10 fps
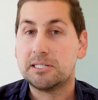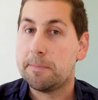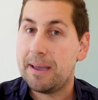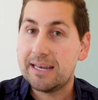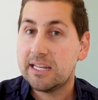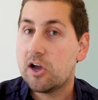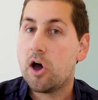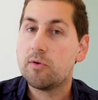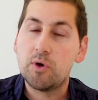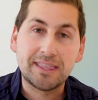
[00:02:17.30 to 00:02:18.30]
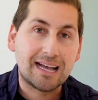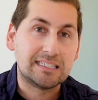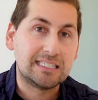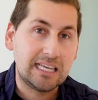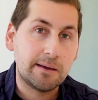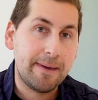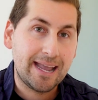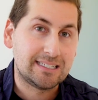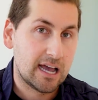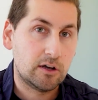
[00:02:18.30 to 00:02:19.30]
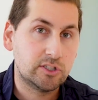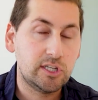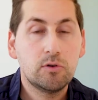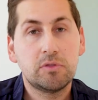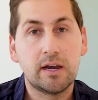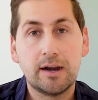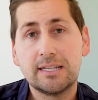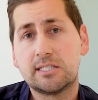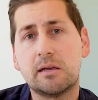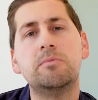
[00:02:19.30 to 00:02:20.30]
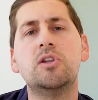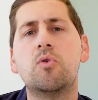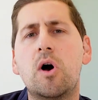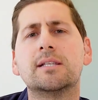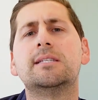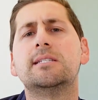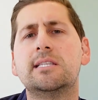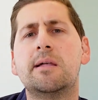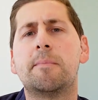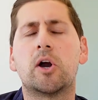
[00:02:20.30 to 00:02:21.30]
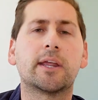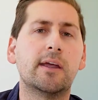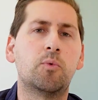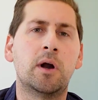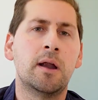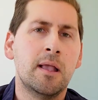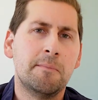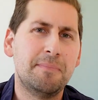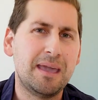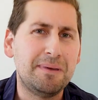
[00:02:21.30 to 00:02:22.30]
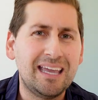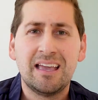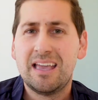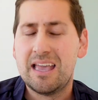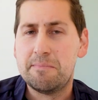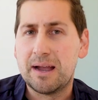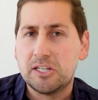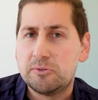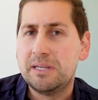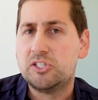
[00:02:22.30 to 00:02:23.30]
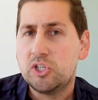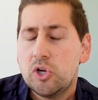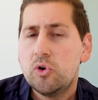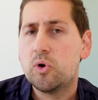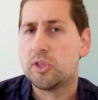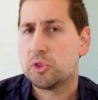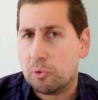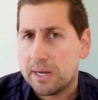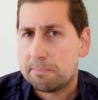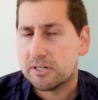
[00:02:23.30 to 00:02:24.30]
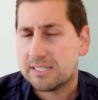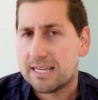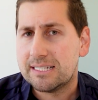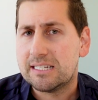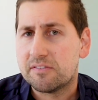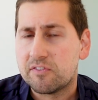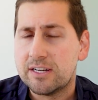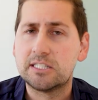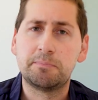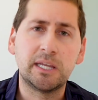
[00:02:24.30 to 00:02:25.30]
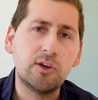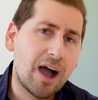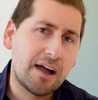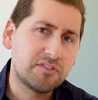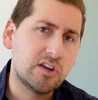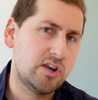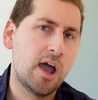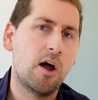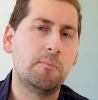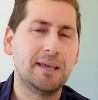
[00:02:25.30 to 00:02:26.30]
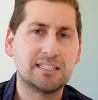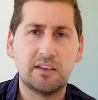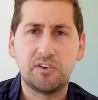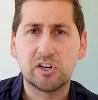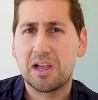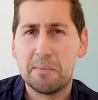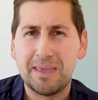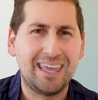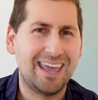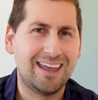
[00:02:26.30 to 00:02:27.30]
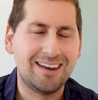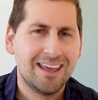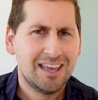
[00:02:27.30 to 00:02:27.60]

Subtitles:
depending on what that CMA tells you, there is some nuances in the market where maybe it might be 2 or 3% difference, but you have to know, because if you're coming in,